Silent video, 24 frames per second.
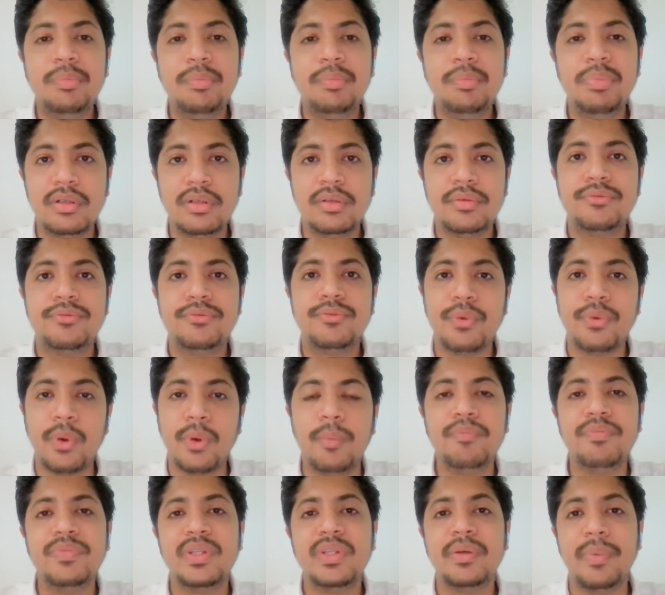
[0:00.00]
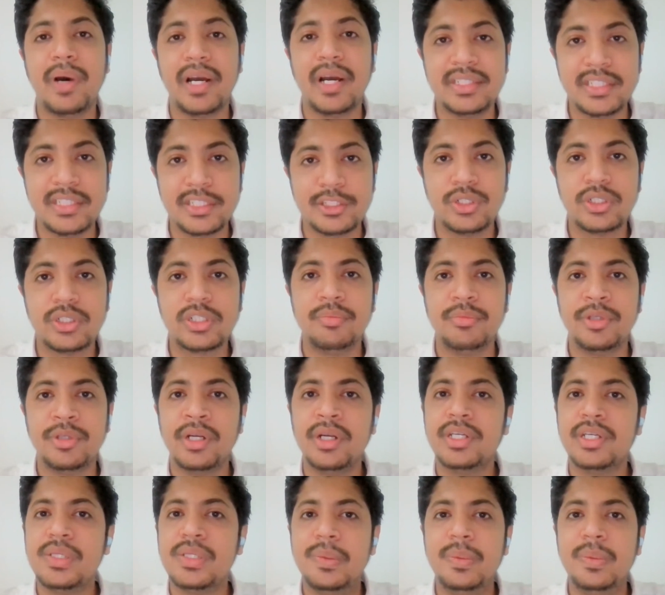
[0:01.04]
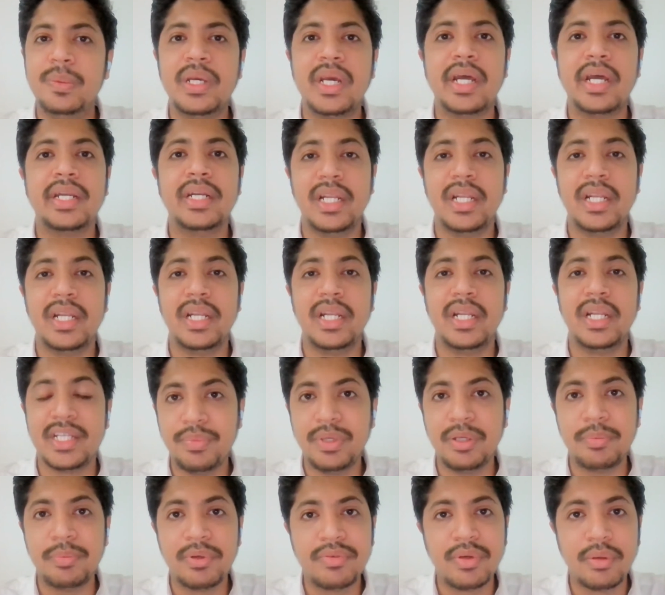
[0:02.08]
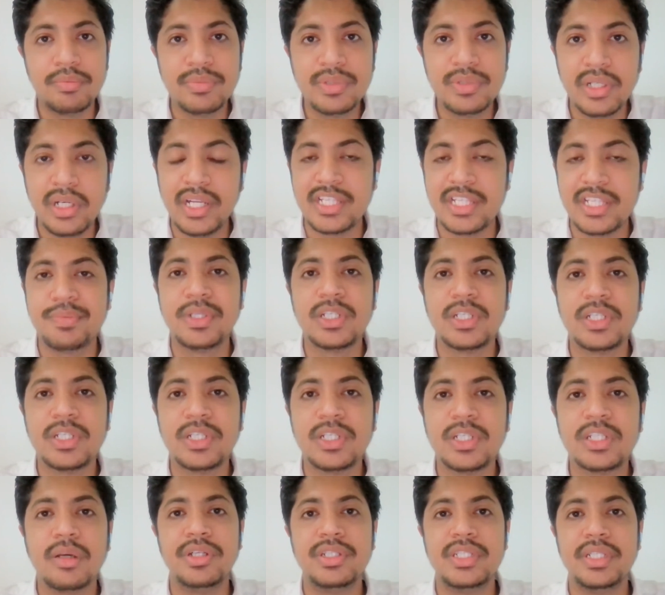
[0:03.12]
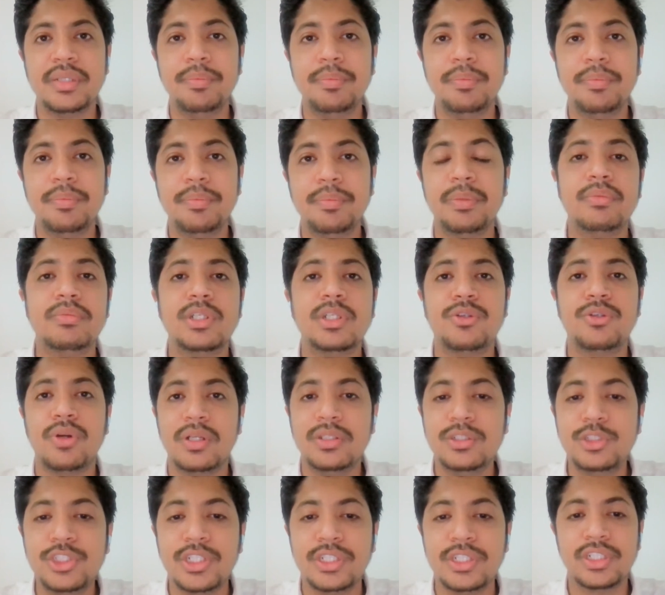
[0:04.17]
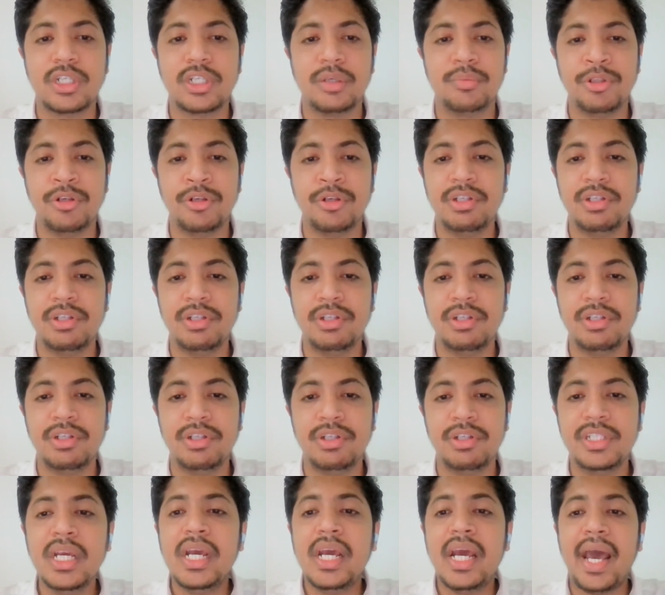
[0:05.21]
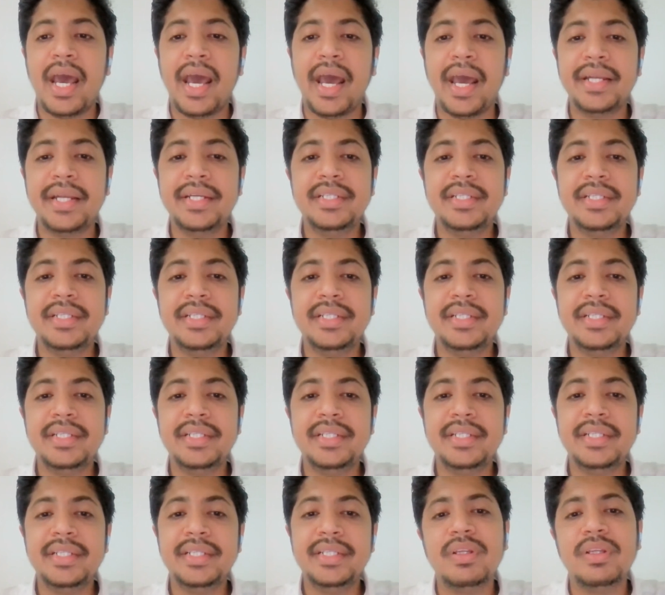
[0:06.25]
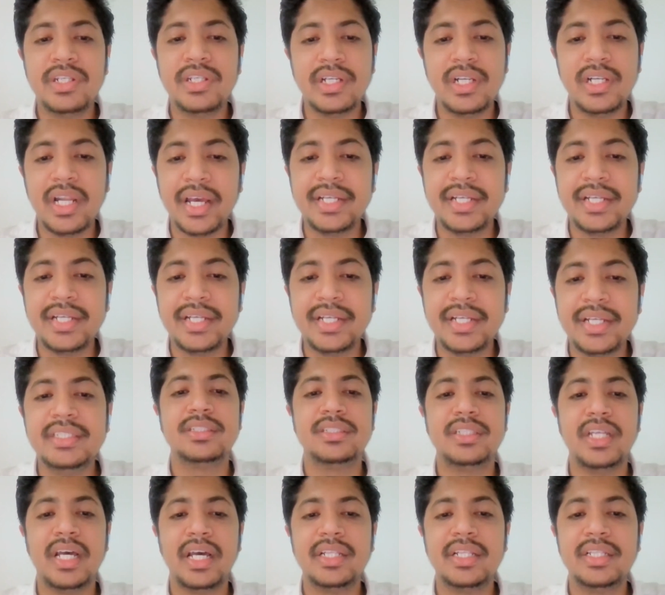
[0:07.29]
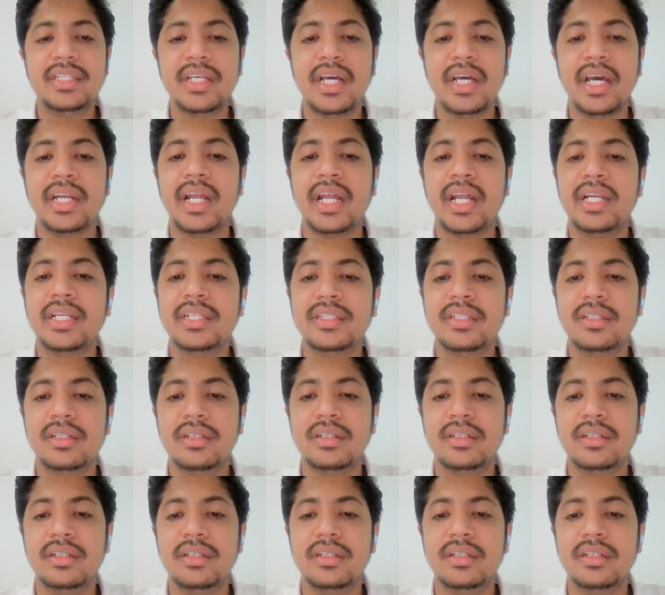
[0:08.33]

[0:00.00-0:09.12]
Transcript: people from the bisexual community, we had people from the lesbian community, people from the transgender community, and that's when we realized that the